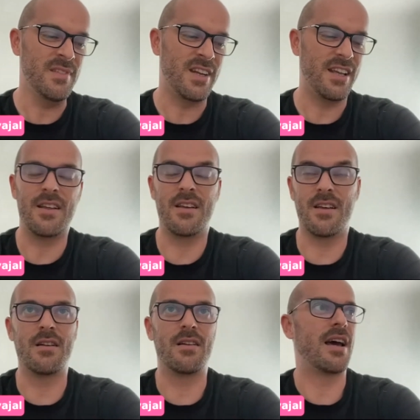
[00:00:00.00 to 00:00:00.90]

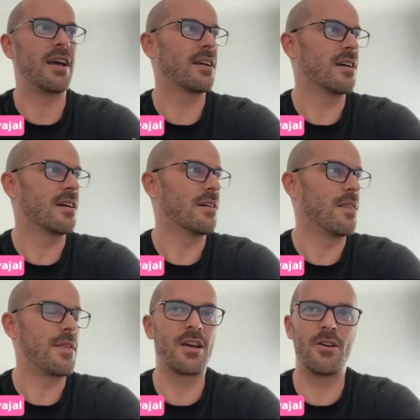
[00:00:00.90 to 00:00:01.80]
I'm
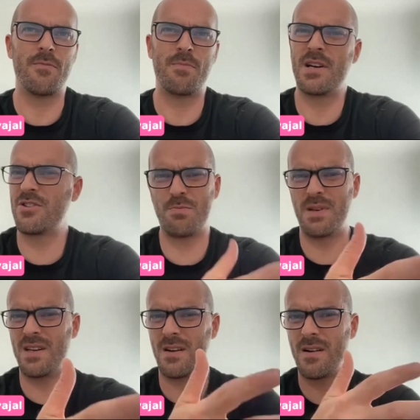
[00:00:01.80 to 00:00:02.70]
thinking of
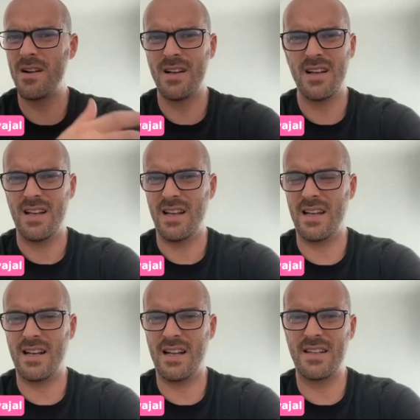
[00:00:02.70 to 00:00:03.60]
peer-to-peer
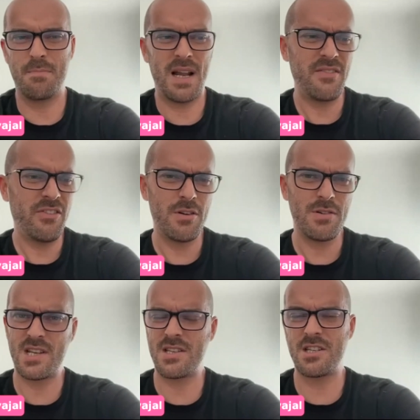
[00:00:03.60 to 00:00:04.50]
lending
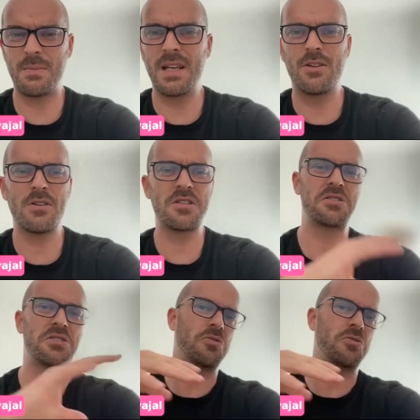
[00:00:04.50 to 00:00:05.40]
platforms such as Mintos.
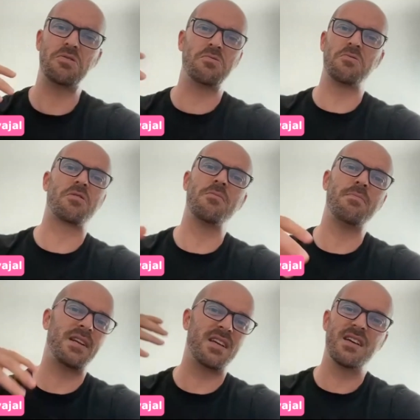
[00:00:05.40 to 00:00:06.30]
So your
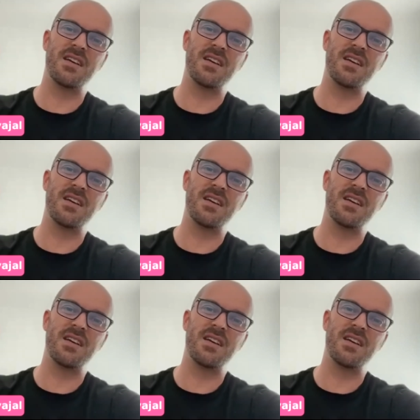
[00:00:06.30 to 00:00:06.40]
company